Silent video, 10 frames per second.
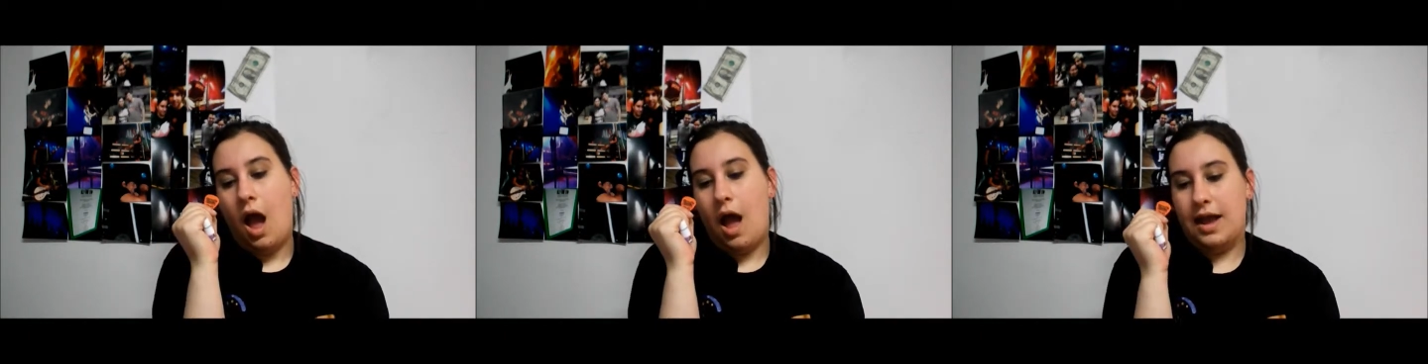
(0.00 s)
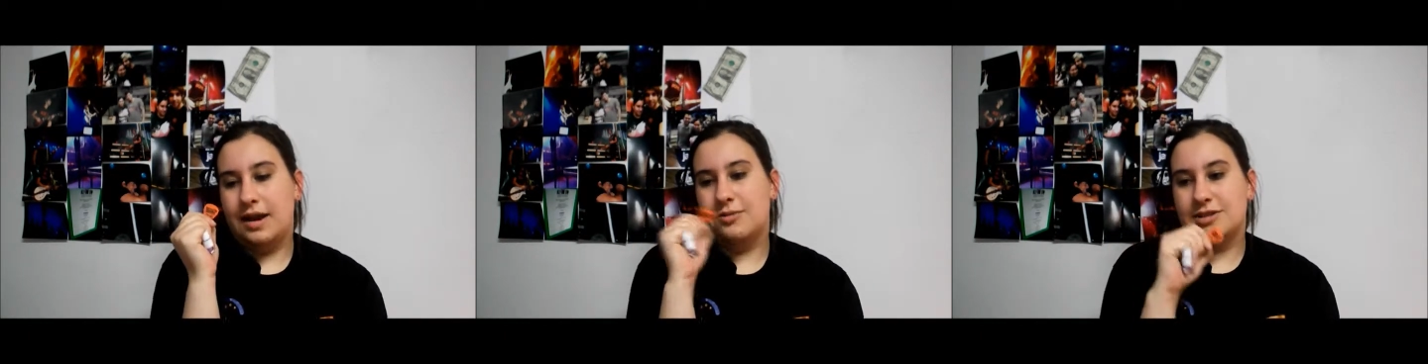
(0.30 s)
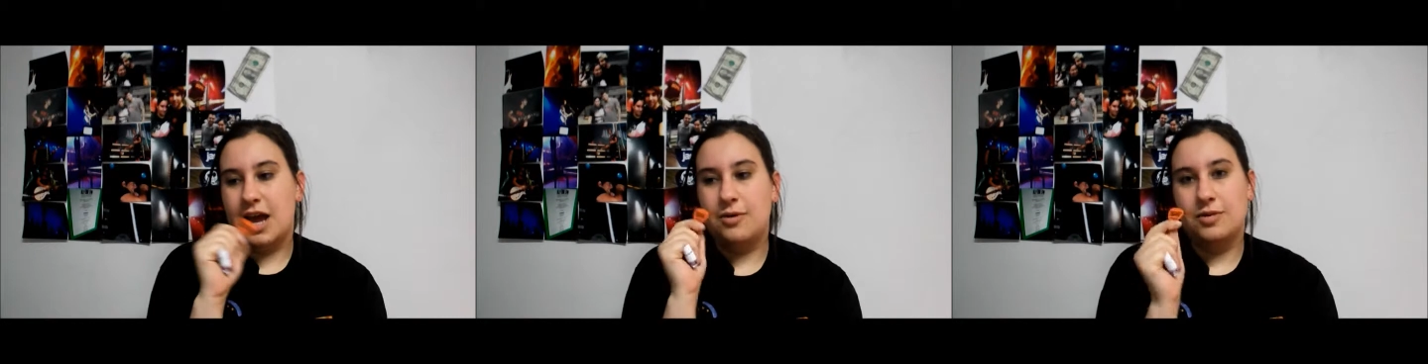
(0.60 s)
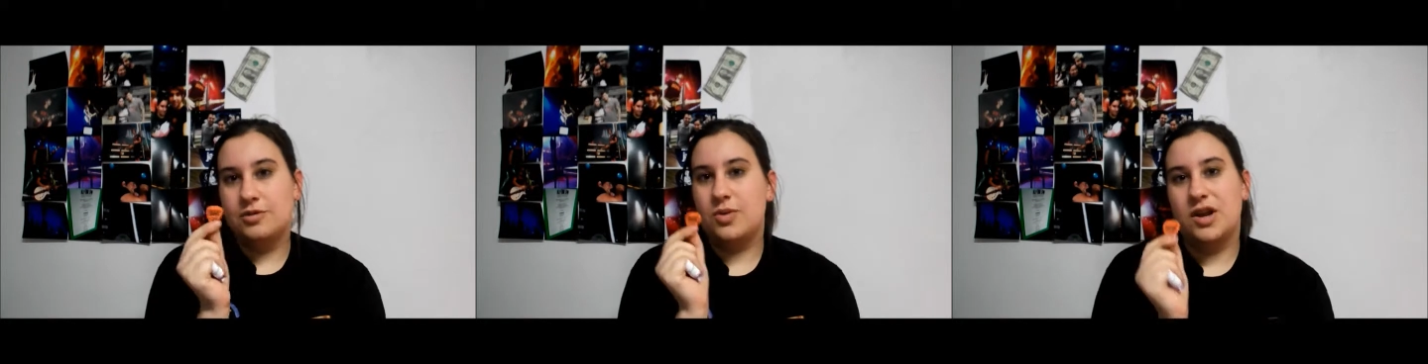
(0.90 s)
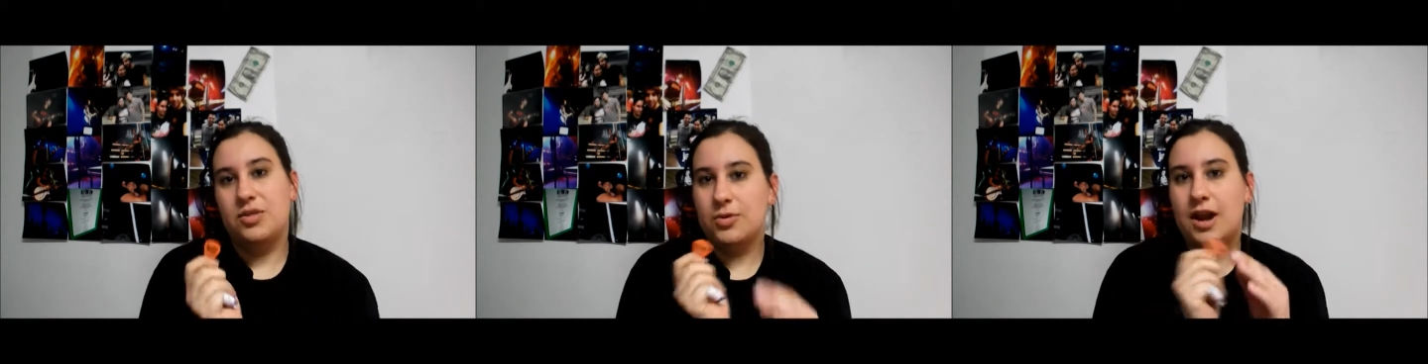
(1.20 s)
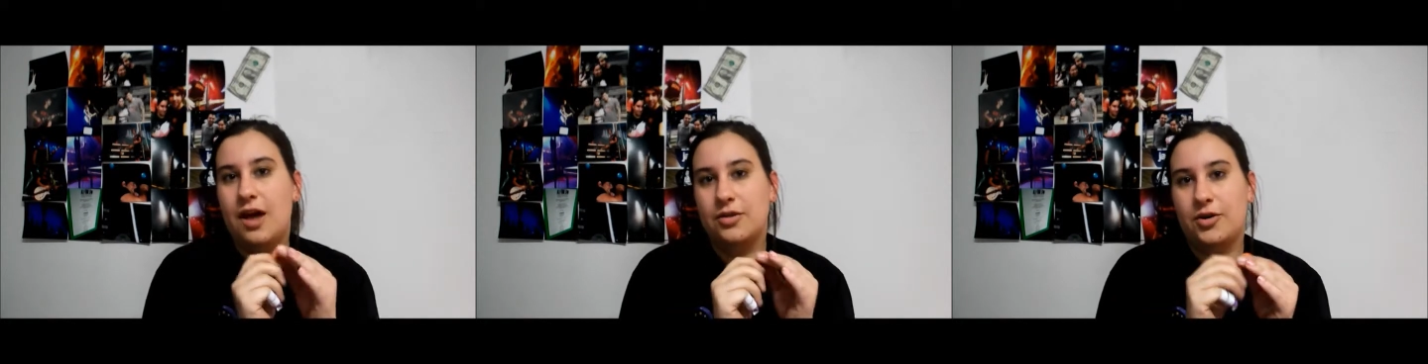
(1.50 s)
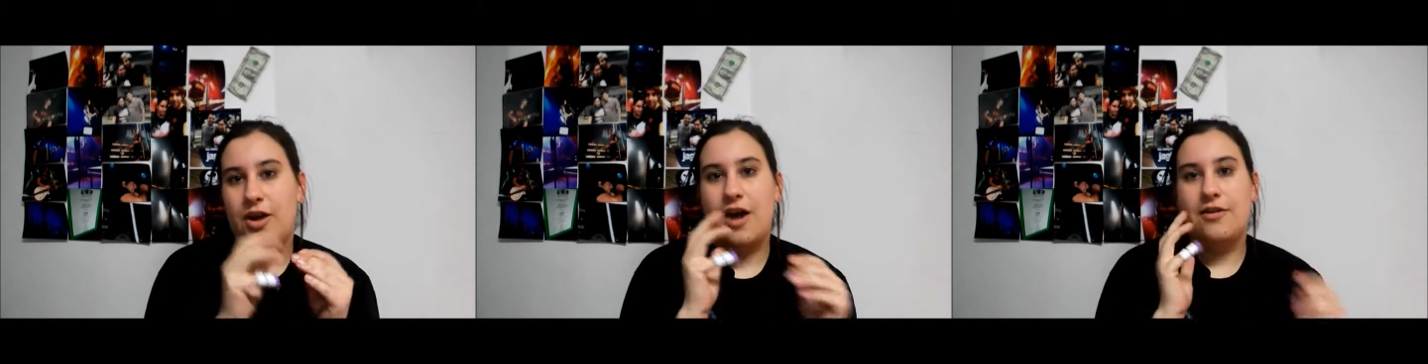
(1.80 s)
And it was kind of one of those where he threw it out in the
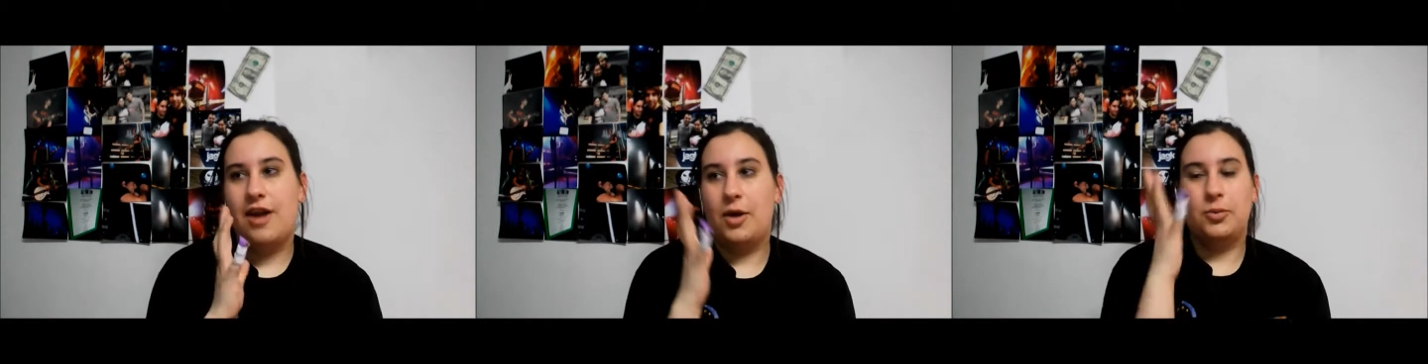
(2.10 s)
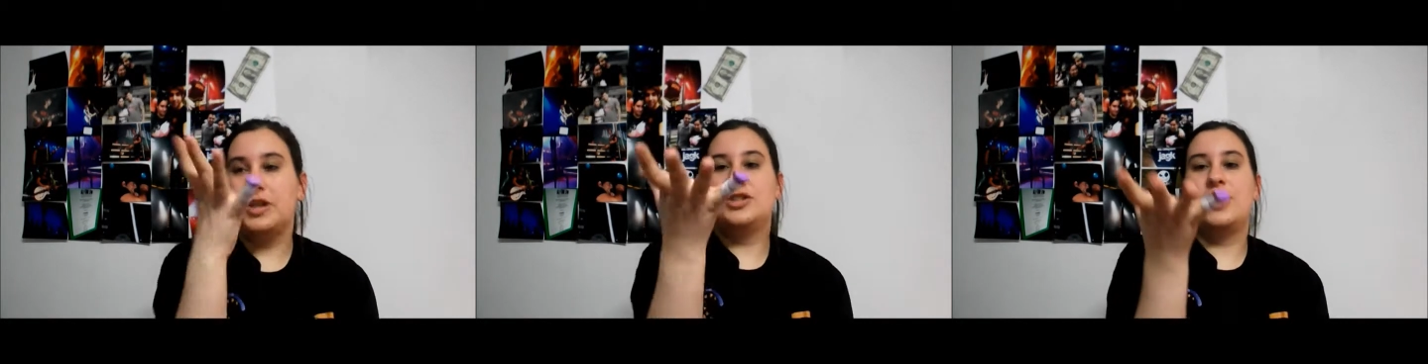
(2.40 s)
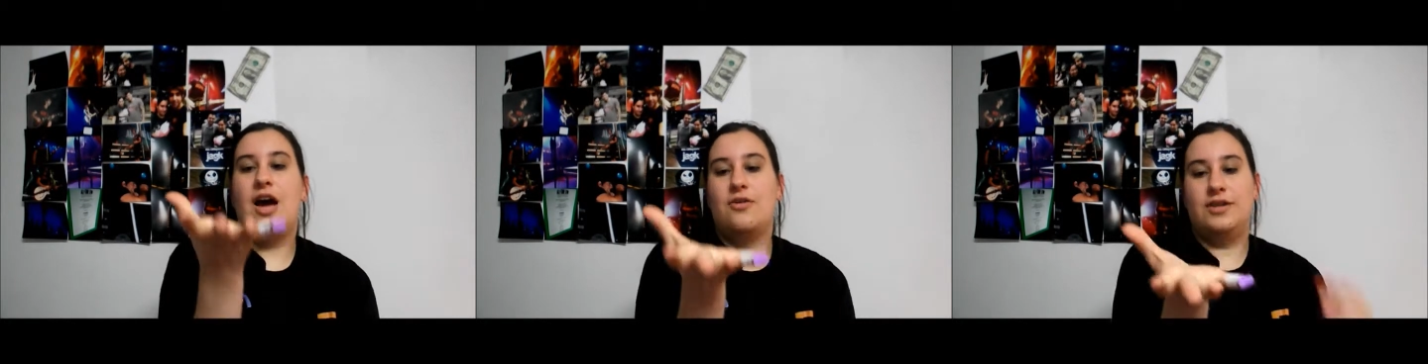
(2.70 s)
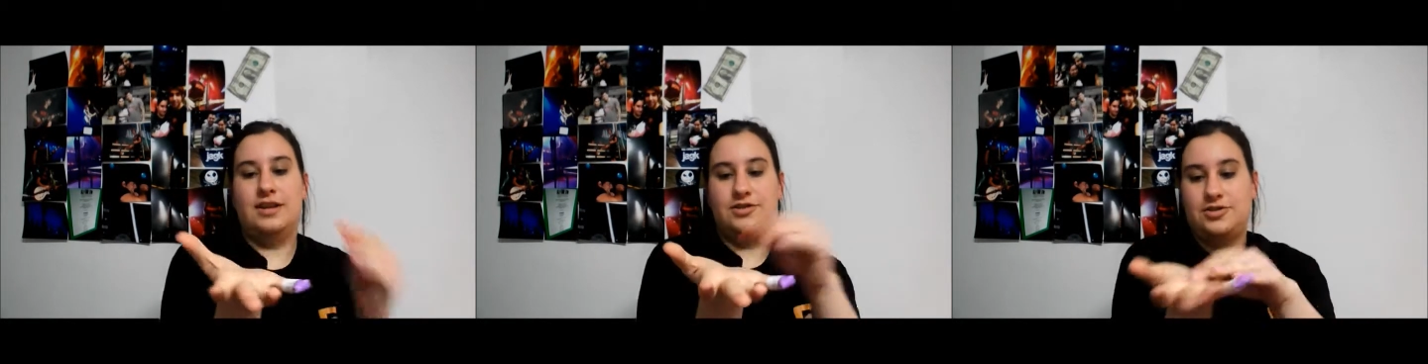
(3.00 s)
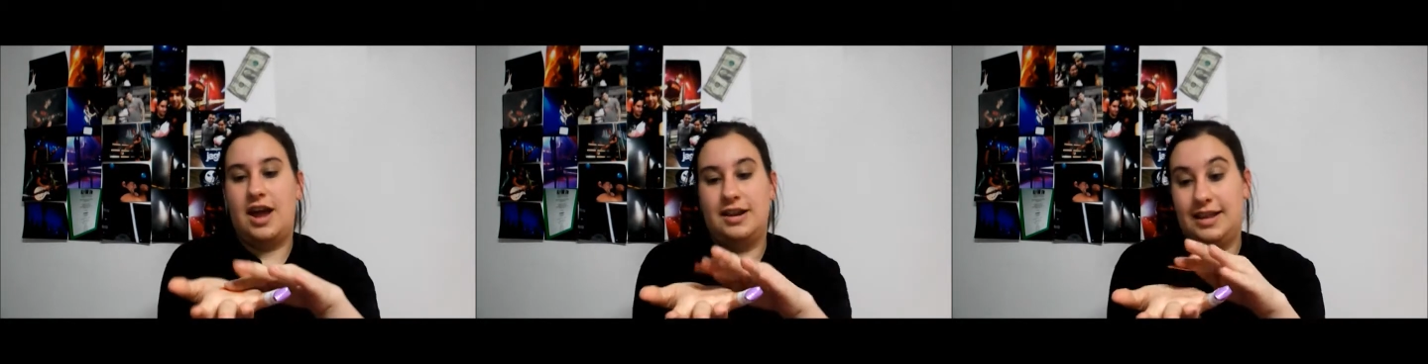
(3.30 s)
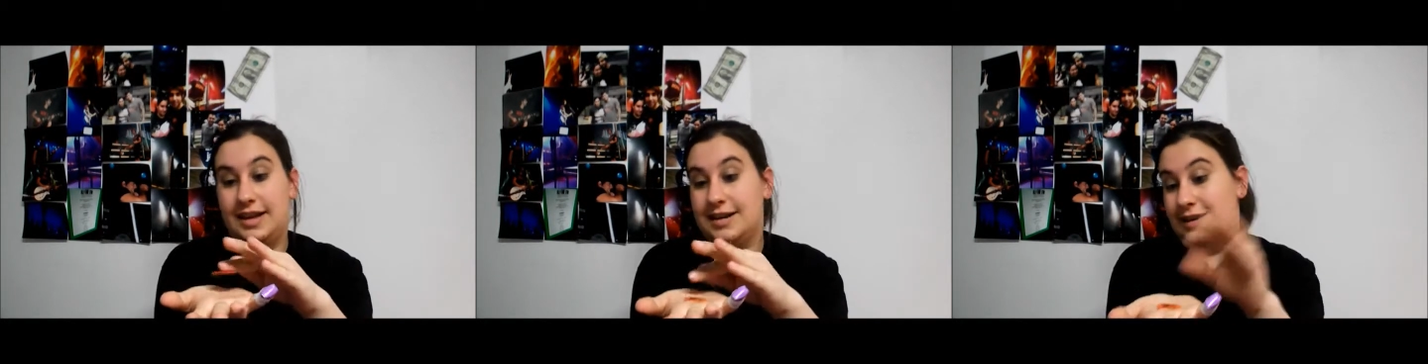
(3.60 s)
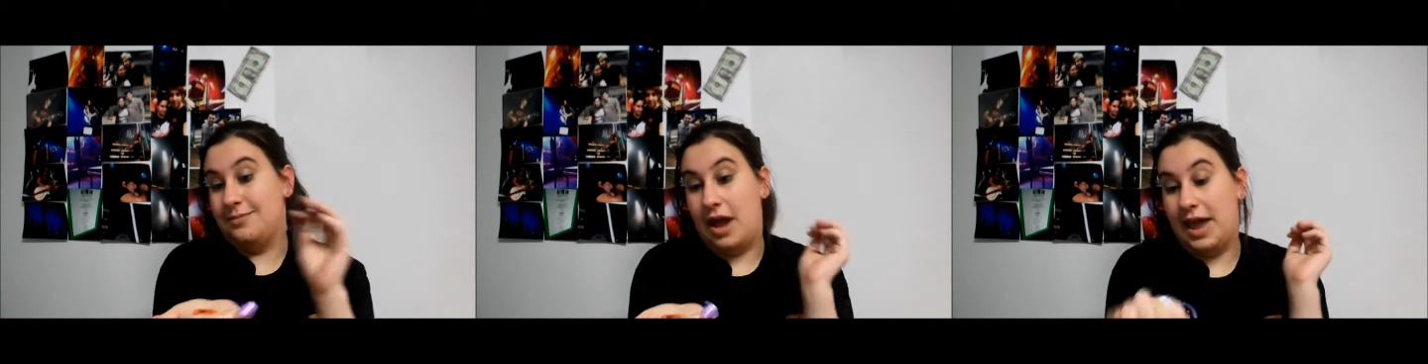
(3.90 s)
crowd, and I reached out, and it just kind of landed
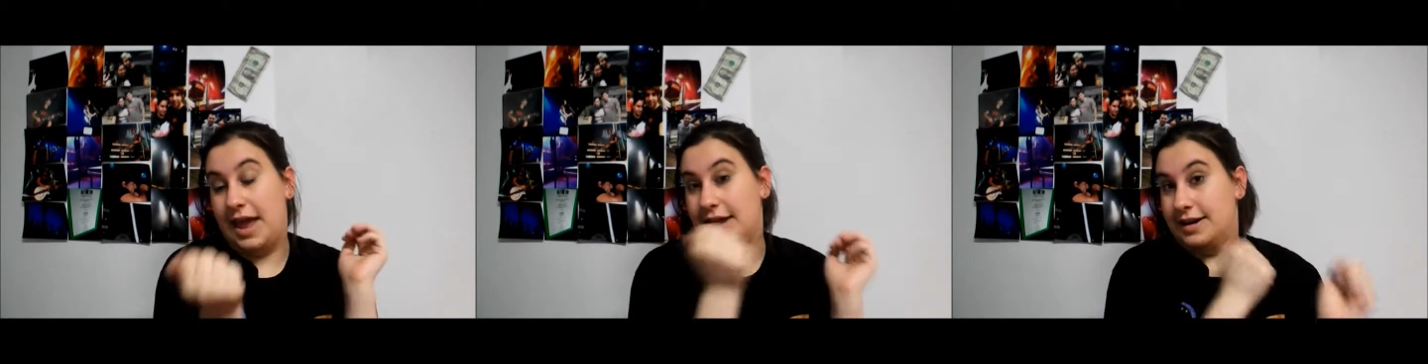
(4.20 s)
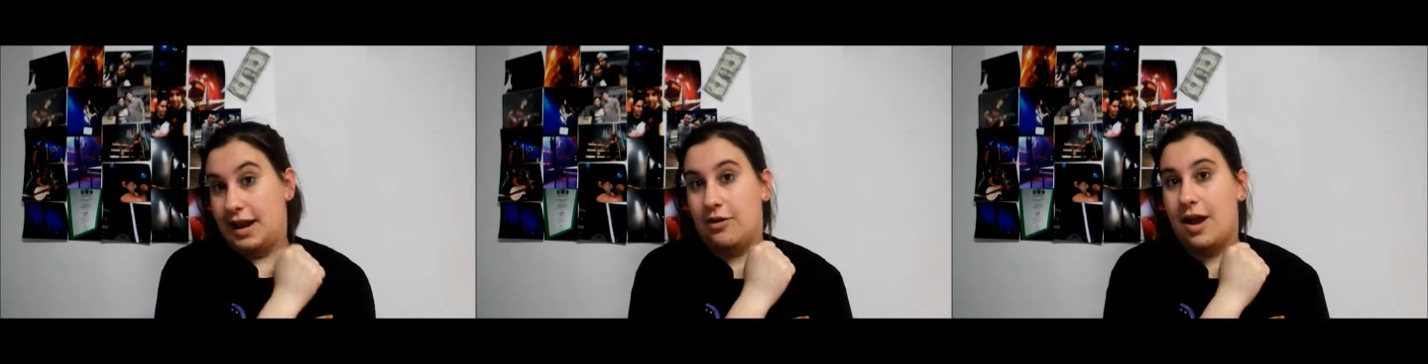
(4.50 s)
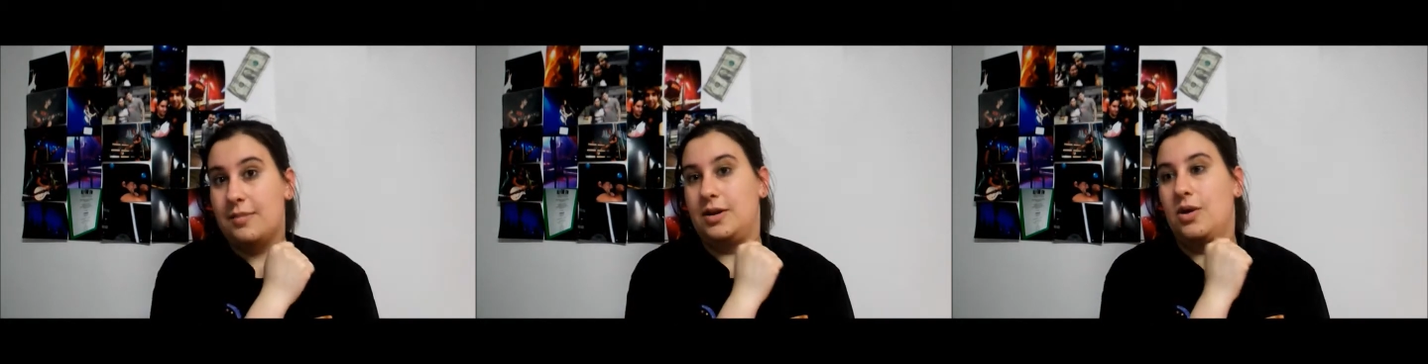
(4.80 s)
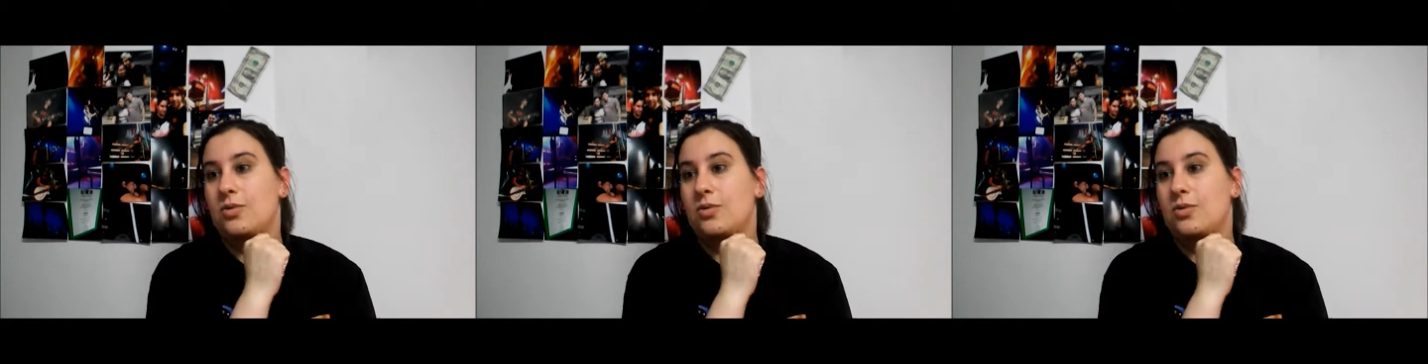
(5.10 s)
in my hand, and I grabbed it.